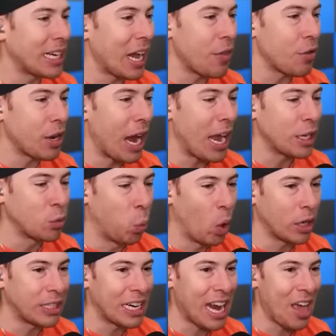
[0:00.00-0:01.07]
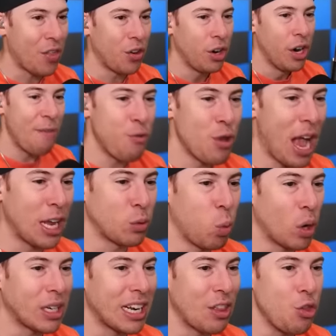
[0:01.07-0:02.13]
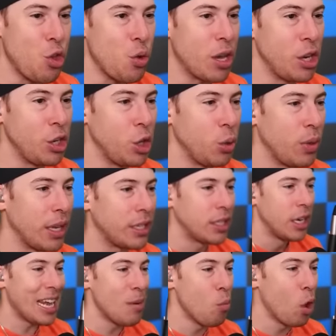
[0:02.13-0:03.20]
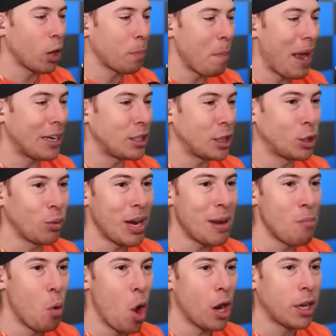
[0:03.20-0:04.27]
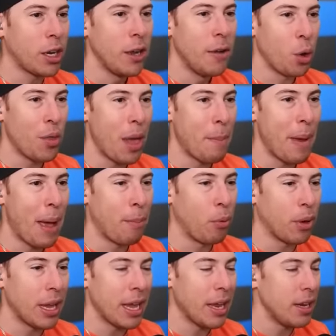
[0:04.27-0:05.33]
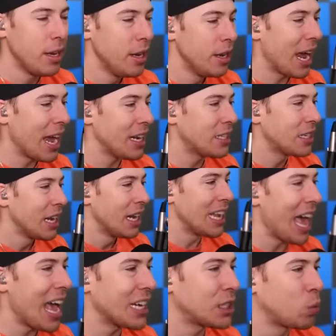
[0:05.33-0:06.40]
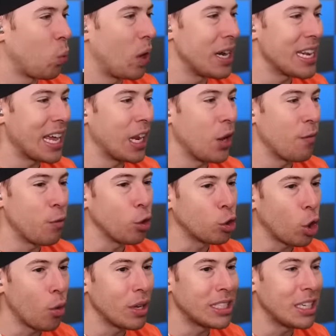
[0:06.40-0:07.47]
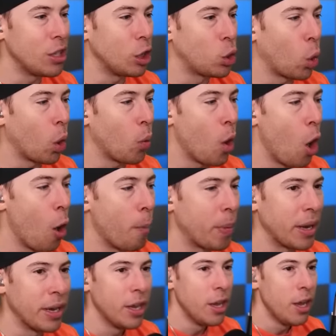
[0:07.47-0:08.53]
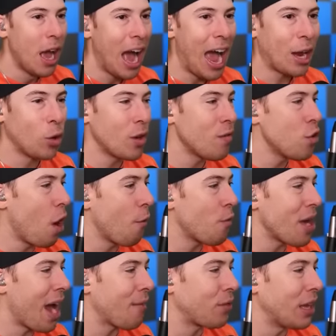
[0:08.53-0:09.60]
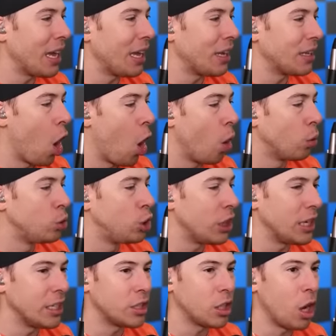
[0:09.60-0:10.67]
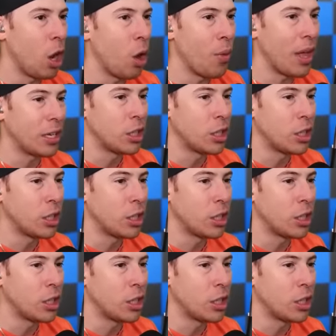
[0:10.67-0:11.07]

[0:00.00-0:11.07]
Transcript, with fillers: together, guys. Work together. If you guys work together, you can do this. Teamwork makes a dream work. Throw that bad boy in. Nice. Last one, yellow. If you throw this in, the door will open. I don't even know if we have the... Oh, jeez. Oh,